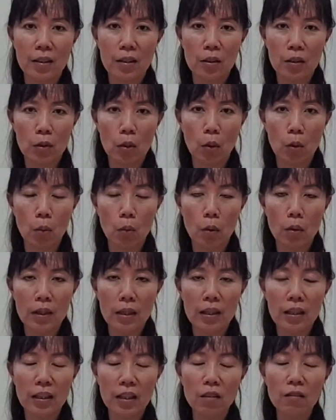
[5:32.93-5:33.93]
So
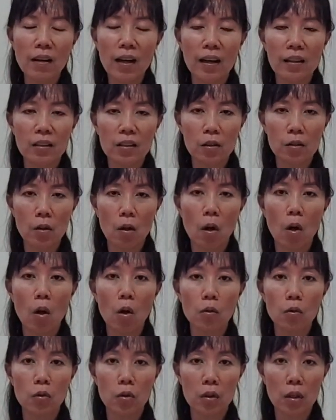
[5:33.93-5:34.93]
inhale, exhale
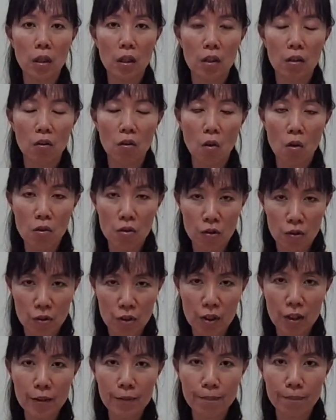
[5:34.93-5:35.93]
all through the
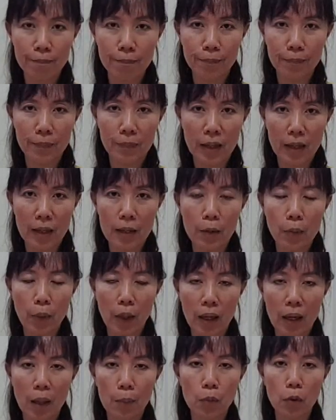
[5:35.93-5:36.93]
nostril. Okay?
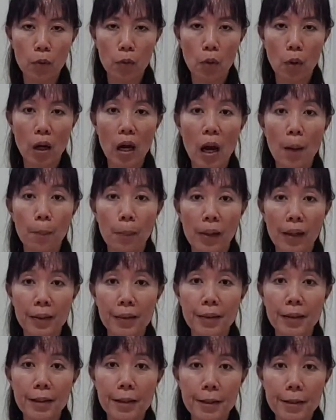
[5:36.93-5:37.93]
When it comes to yoga
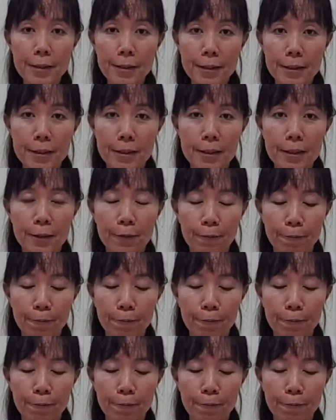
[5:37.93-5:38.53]
practice.